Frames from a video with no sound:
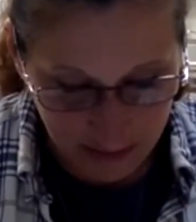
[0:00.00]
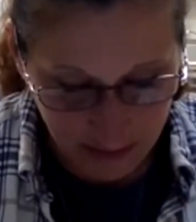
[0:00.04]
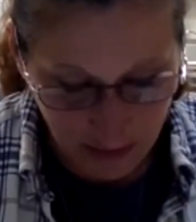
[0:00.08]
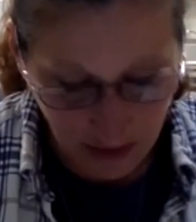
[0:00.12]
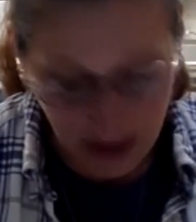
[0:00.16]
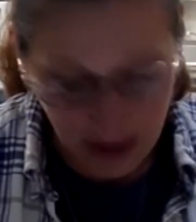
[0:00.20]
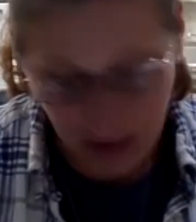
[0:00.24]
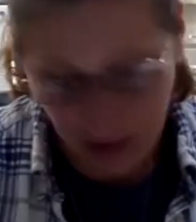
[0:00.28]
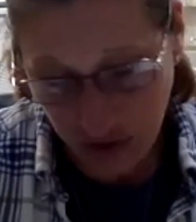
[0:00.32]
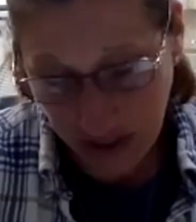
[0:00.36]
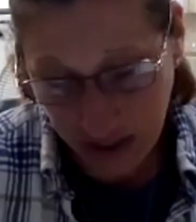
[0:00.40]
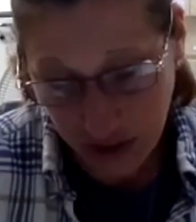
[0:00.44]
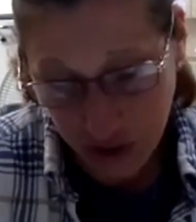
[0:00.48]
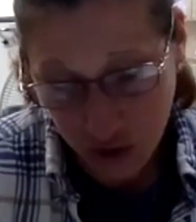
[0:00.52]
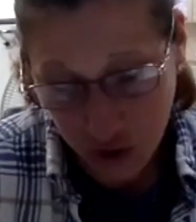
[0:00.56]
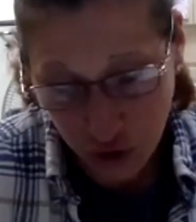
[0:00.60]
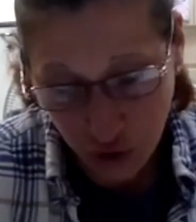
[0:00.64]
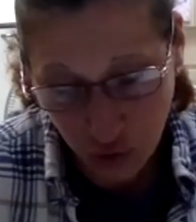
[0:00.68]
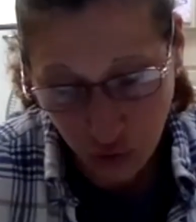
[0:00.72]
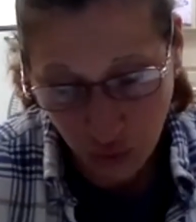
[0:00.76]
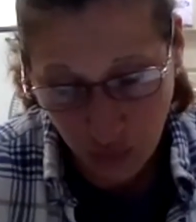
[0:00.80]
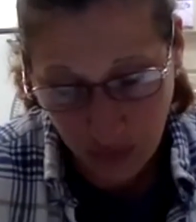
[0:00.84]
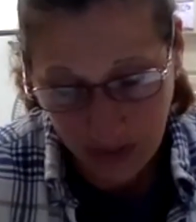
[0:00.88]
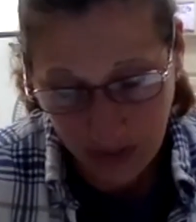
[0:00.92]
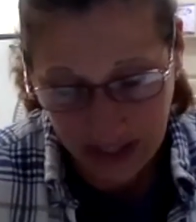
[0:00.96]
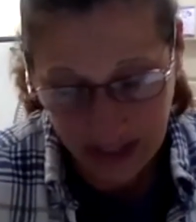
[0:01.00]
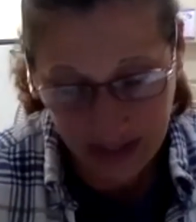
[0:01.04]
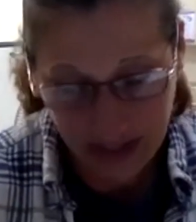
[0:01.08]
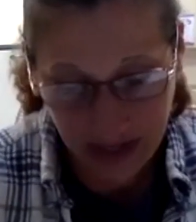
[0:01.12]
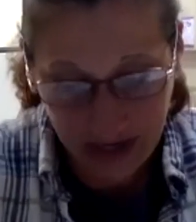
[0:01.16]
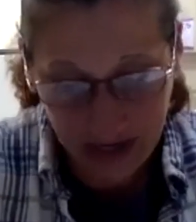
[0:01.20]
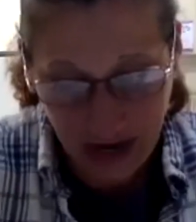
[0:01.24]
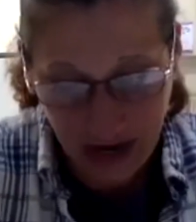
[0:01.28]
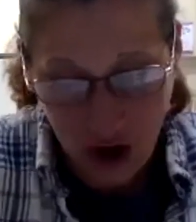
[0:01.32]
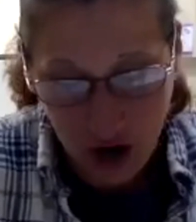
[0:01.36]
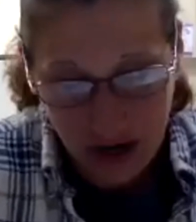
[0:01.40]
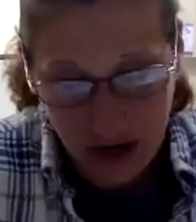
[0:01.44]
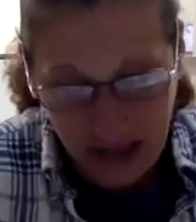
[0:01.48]
Actually in June, we did
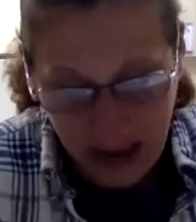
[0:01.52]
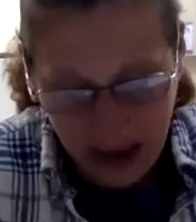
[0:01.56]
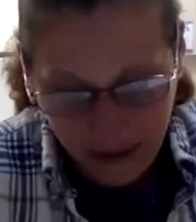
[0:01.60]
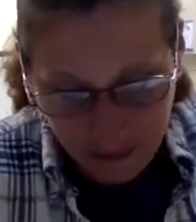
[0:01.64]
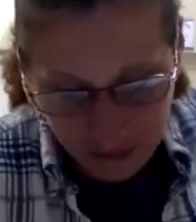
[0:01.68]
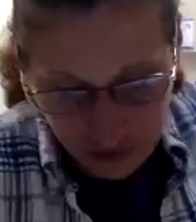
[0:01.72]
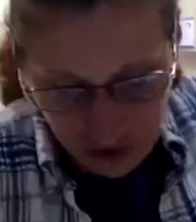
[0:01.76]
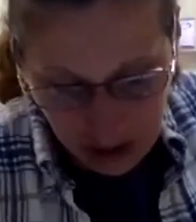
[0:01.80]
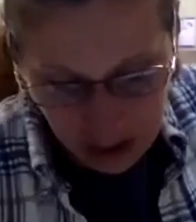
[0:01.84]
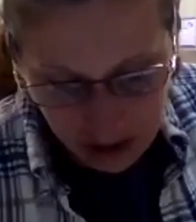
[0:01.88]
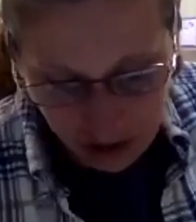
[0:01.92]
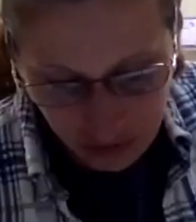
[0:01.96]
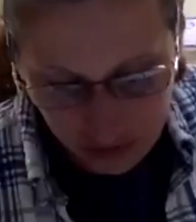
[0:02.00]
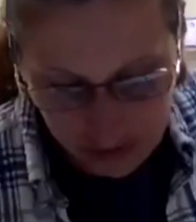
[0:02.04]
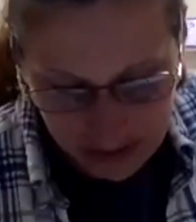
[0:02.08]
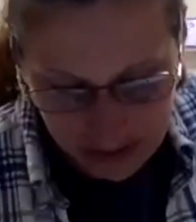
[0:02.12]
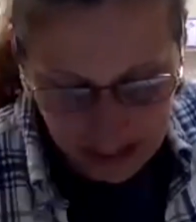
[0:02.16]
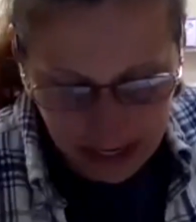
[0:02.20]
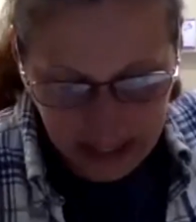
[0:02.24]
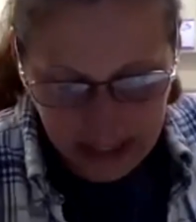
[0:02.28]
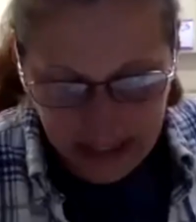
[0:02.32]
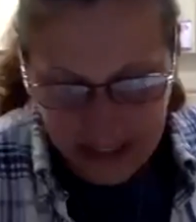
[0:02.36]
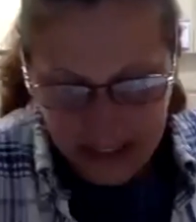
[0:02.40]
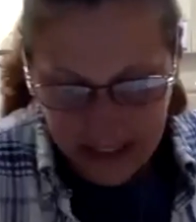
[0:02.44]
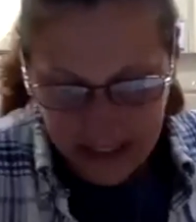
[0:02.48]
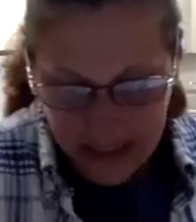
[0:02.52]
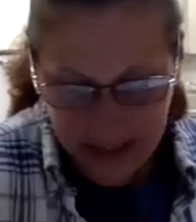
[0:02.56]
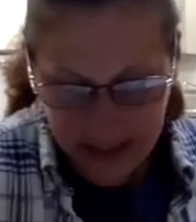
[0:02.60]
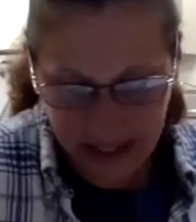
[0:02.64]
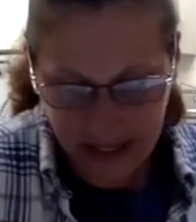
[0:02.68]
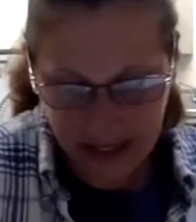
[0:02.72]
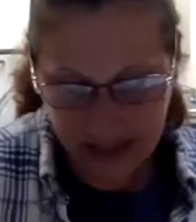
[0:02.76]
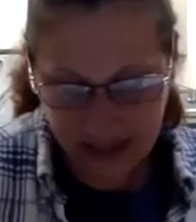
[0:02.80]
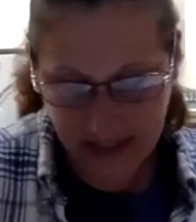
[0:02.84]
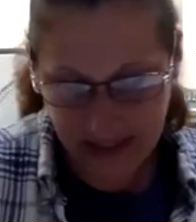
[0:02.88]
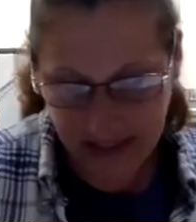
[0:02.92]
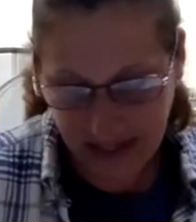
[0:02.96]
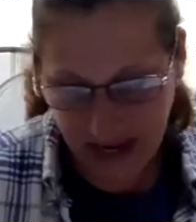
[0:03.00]
on average 119
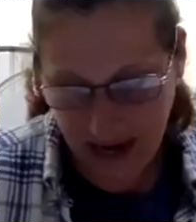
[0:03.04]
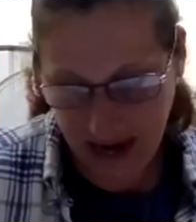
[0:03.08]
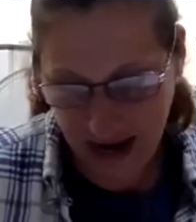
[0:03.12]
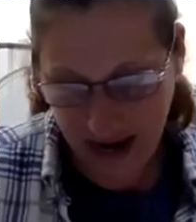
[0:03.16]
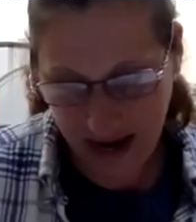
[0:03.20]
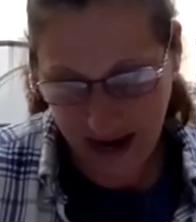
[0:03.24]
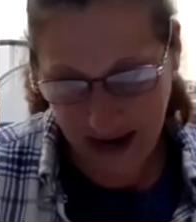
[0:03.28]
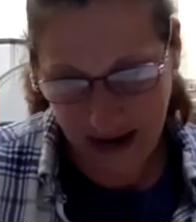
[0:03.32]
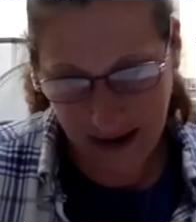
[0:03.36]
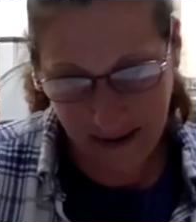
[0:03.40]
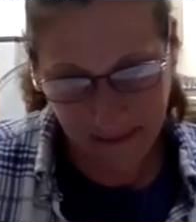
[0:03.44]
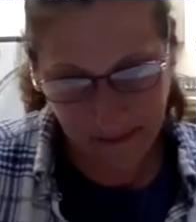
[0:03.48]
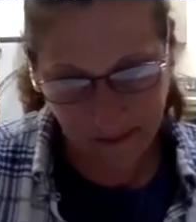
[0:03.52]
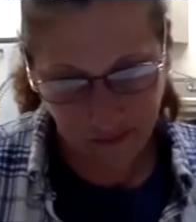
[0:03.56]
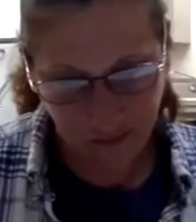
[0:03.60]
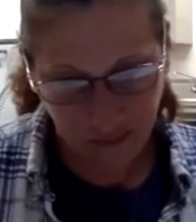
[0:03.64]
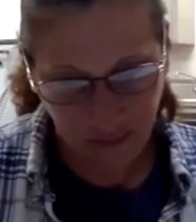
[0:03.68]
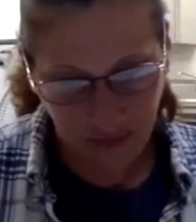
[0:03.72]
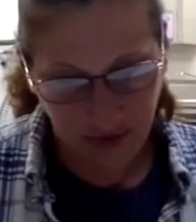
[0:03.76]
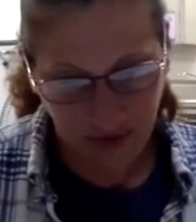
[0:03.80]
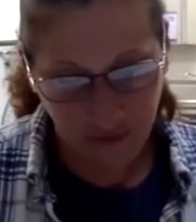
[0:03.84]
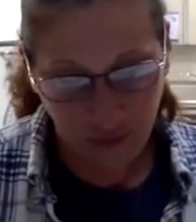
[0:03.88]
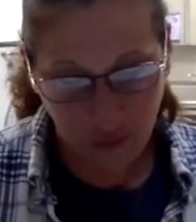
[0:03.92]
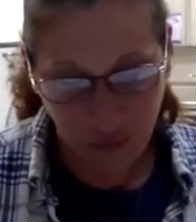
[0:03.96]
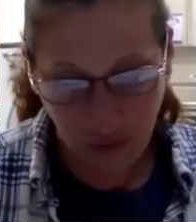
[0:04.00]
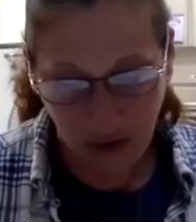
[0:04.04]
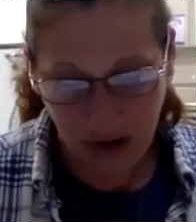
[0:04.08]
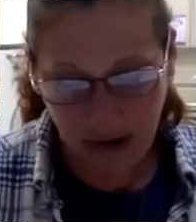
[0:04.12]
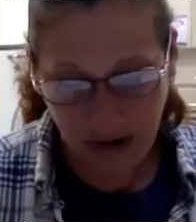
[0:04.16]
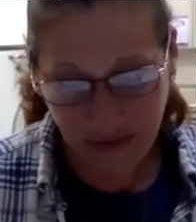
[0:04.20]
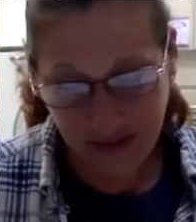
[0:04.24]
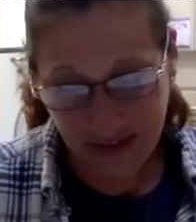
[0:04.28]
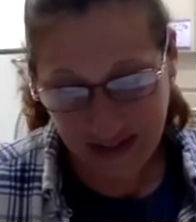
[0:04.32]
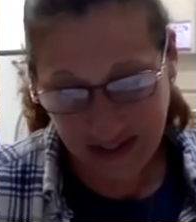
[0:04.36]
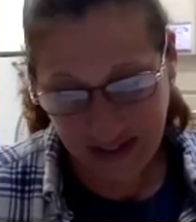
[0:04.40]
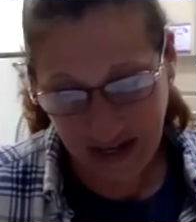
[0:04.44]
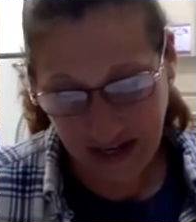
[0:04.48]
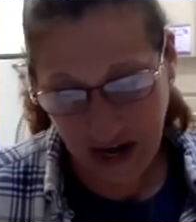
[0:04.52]
kids a day for
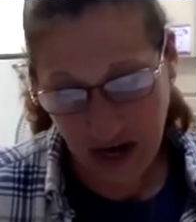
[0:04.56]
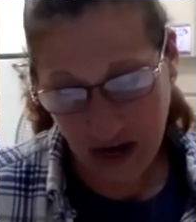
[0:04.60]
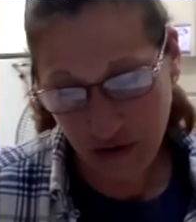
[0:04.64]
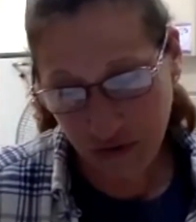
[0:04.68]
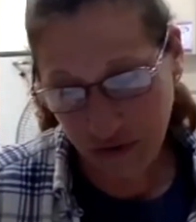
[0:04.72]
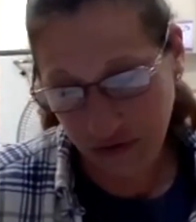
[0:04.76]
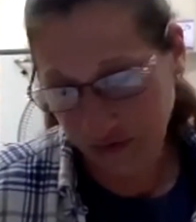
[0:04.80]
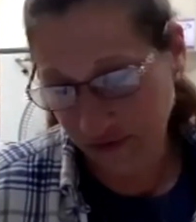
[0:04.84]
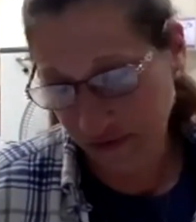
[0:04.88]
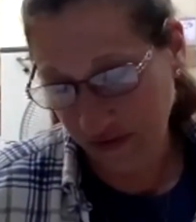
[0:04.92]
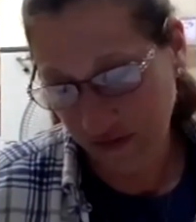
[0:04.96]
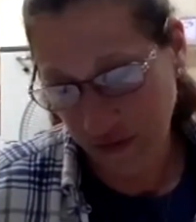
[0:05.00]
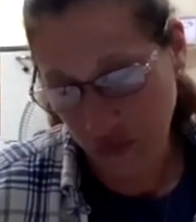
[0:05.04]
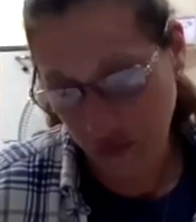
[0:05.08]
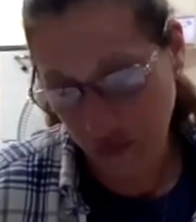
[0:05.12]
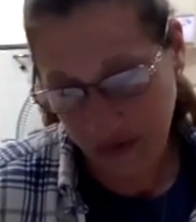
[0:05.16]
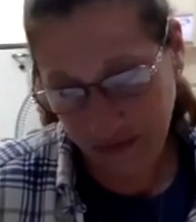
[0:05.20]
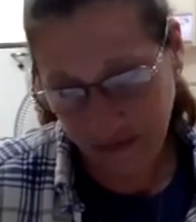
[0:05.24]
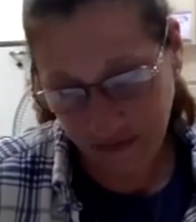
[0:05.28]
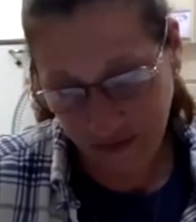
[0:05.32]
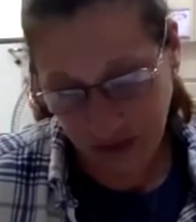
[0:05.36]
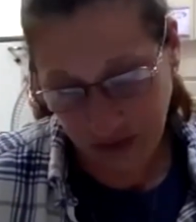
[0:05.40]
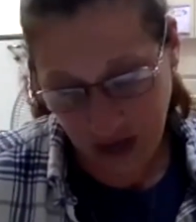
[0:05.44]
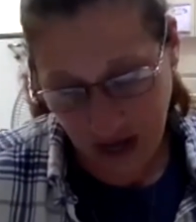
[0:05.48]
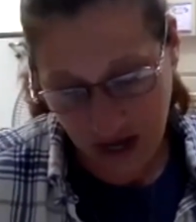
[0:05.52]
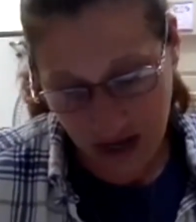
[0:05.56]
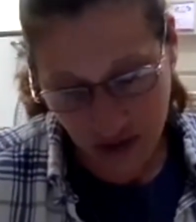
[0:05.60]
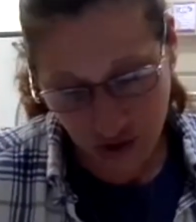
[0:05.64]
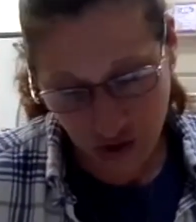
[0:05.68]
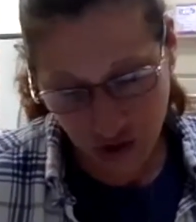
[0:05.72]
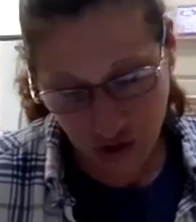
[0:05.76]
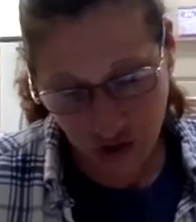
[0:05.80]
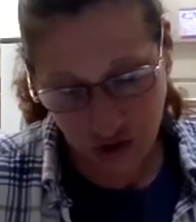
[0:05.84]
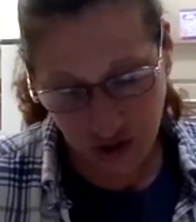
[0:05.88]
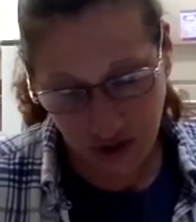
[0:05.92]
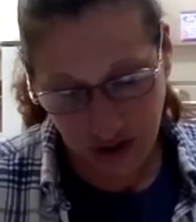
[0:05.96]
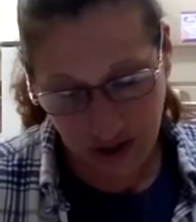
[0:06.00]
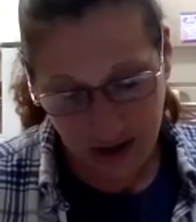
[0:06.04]
breakfast and 151 for
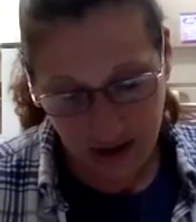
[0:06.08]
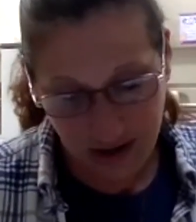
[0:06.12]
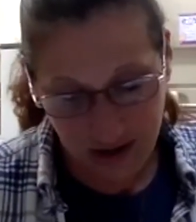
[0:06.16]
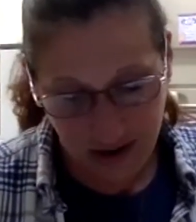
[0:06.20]
lunch.